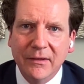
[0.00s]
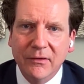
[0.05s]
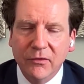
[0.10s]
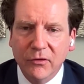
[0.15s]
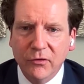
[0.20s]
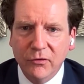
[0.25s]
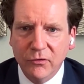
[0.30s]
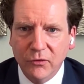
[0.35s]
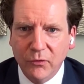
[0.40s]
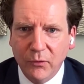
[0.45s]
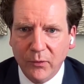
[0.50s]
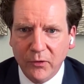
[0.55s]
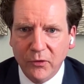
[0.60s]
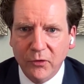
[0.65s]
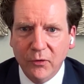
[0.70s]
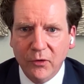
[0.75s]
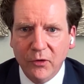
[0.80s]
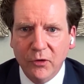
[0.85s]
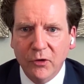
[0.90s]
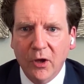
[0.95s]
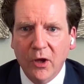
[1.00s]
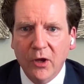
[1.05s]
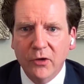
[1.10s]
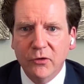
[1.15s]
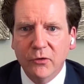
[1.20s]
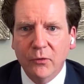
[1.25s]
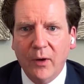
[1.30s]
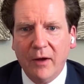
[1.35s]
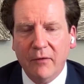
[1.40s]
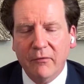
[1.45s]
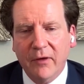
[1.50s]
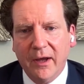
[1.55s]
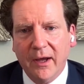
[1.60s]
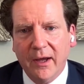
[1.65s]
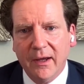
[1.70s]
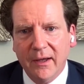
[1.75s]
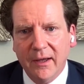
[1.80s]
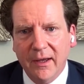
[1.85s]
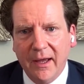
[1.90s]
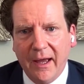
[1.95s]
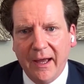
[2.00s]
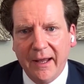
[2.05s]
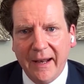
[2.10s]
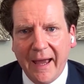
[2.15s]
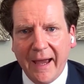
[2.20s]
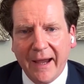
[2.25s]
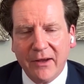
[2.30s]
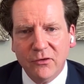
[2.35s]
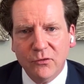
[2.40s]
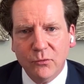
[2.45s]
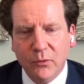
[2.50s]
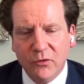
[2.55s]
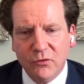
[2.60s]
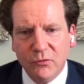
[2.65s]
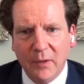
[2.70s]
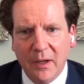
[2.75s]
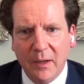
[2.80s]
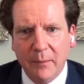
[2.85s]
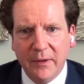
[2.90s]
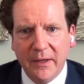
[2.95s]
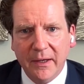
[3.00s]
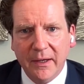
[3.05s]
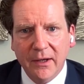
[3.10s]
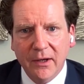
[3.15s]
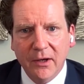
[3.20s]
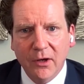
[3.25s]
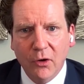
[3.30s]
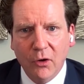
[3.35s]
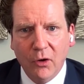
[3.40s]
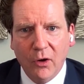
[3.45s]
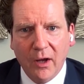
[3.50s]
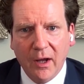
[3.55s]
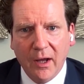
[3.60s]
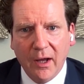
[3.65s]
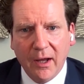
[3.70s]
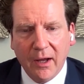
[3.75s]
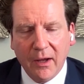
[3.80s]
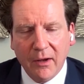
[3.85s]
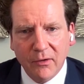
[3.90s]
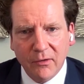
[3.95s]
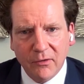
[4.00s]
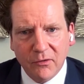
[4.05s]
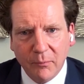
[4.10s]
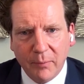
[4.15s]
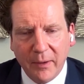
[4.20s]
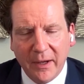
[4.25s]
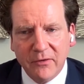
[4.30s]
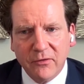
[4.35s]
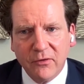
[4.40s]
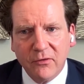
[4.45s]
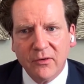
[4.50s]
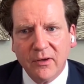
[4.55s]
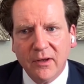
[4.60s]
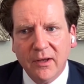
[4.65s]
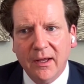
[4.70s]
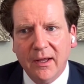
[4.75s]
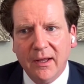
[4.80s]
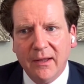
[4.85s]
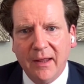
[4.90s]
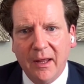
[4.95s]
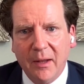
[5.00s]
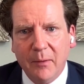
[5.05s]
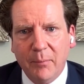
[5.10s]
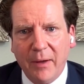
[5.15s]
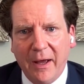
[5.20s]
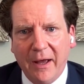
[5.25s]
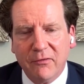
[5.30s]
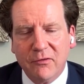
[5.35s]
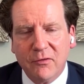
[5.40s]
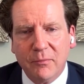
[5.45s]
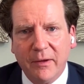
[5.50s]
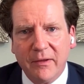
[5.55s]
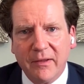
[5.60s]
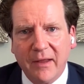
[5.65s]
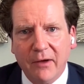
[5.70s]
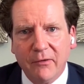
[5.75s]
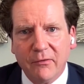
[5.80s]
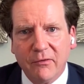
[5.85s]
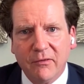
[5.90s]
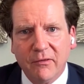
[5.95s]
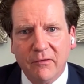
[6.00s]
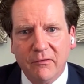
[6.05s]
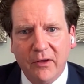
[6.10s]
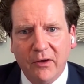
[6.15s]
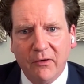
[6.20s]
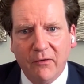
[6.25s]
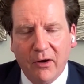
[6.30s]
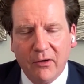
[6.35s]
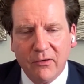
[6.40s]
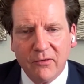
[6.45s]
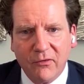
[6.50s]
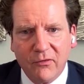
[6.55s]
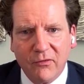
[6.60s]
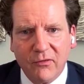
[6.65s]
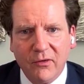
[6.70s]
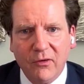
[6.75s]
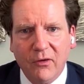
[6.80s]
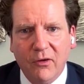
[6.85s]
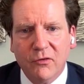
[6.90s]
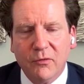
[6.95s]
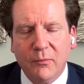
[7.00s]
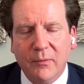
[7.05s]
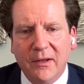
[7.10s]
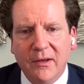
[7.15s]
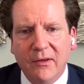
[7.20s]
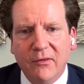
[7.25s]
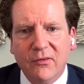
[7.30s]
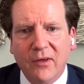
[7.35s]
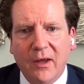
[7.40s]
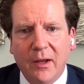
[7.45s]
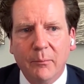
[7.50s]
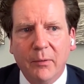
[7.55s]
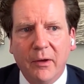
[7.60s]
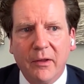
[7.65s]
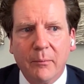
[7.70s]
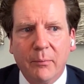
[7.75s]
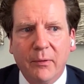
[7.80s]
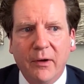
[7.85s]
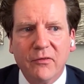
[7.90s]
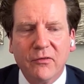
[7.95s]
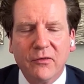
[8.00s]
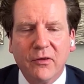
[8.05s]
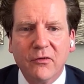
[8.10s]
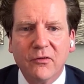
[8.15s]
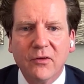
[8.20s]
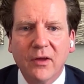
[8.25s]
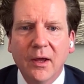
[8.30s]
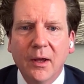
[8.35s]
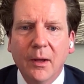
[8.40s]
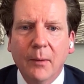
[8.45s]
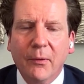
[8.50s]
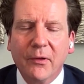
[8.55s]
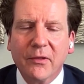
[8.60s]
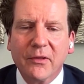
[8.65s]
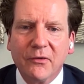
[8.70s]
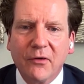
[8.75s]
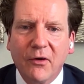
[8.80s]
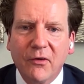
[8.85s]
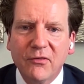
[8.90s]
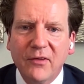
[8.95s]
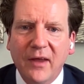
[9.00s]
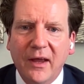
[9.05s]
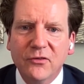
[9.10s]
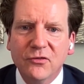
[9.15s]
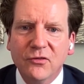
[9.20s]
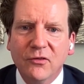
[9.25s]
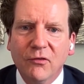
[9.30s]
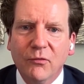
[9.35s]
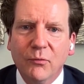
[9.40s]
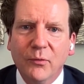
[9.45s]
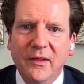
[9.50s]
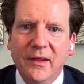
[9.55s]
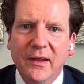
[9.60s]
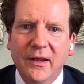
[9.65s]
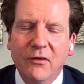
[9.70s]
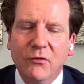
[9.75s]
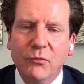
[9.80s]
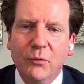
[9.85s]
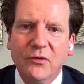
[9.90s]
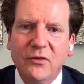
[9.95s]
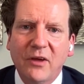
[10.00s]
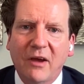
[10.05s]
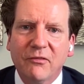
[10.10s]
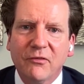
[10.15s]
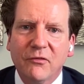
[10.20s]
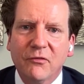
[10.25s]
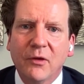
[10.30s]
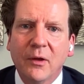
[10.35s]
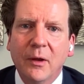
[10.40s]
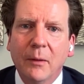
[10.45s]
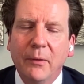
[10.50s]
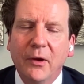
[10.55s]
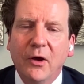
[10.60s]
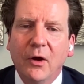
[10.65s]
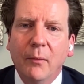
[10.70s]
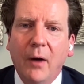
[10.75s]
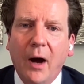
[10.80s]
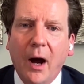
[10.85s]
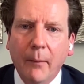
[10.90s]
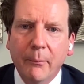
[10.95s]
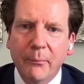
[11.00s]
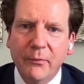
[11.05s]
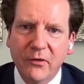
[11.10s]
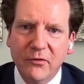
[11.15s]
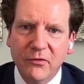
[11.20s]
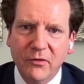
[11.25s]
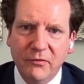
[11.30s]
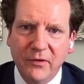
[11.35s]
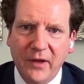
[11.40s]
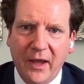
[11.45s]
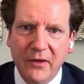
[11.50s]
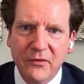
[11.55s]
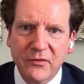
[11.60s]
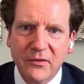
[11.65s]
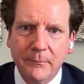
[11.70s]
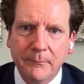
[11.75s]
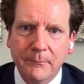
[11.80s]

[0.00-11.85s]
You have an act which may be debated, then passed by the Houses of the Oireachtas and ultimately signed by the President, but there are sections within it which haven't become operative yet.